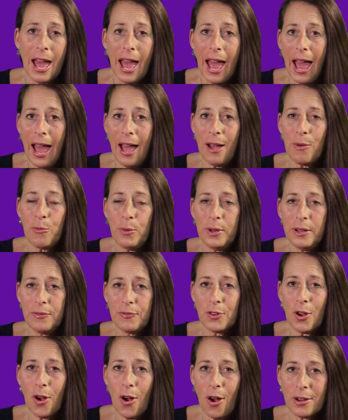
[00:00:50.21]
And we've
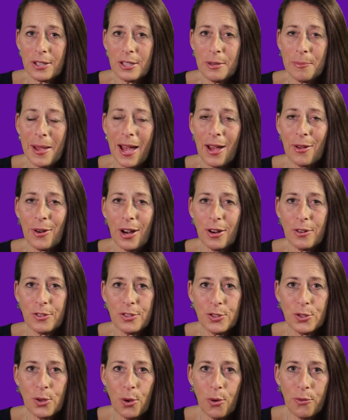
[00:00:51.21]
talked about our
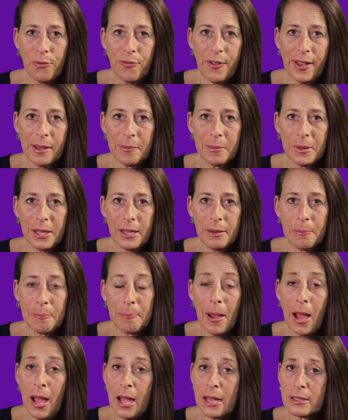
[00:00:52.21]
soul family.
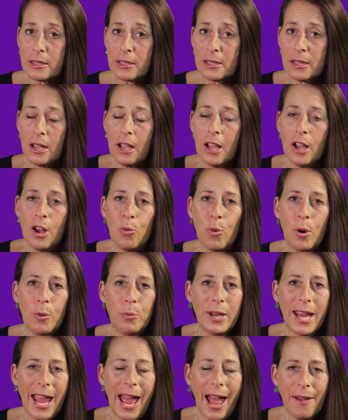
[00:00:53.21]
But what
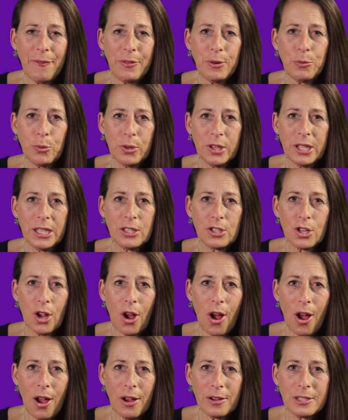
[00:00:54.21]
we haven't really
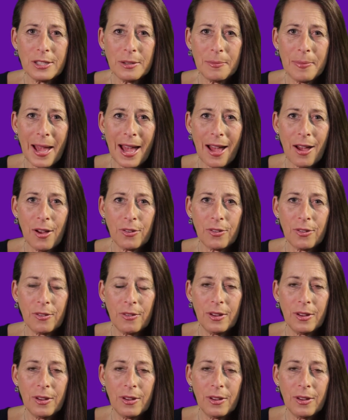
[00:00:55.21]
talked about